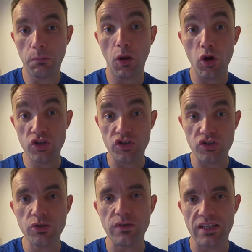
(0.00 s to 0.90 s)
of obliged to
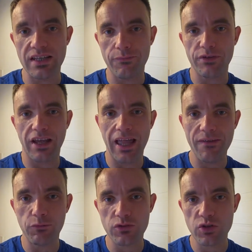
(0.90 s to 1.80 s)
do this every day.
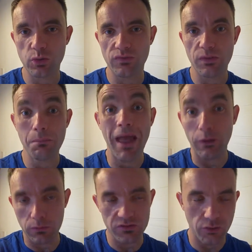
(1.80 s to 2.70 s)
Everyone's sort of
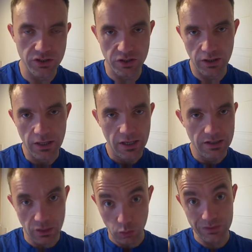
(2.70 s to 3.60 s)
compelled, sorry, to,
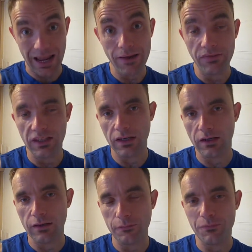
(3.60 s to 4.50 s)
to look down the
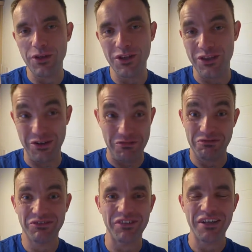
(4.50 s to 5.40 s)
uh,
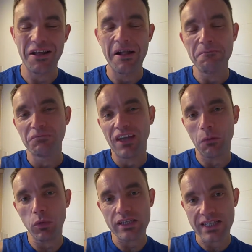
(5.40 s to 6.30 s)
seriously.
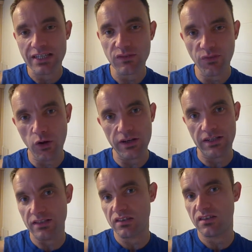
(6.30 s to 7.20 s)
And what you tend to find
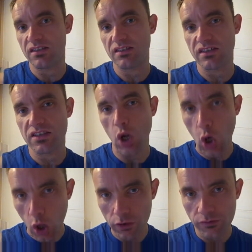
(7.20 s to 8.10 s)
is there's, there's, there's a
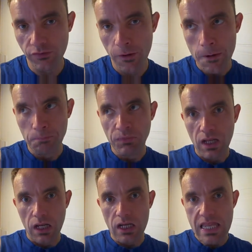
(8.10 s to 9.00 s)
lot of
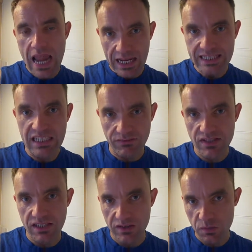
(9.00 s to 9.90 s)

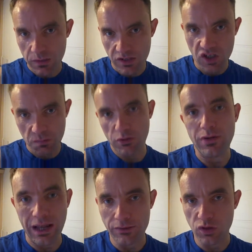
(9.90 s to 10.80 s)
negativity that's being
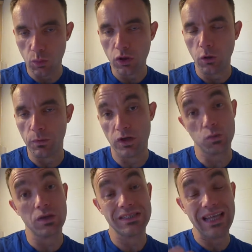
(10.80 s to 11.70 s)
spewed out to the world
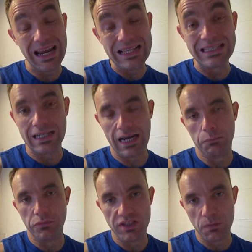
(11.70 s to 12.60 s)
because what tends to
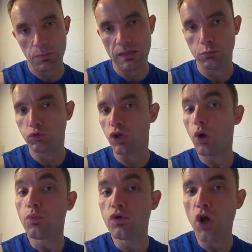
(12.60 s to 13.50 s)
happen is that people
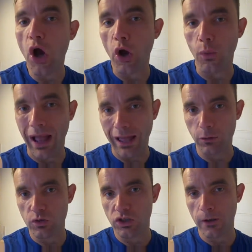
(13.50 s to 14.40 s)
don't know
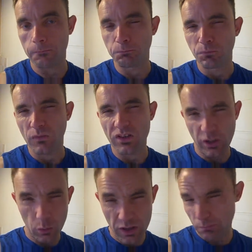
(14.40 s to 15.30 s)
how to
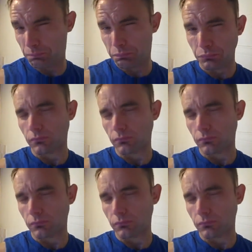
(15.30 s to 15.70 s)
deal with it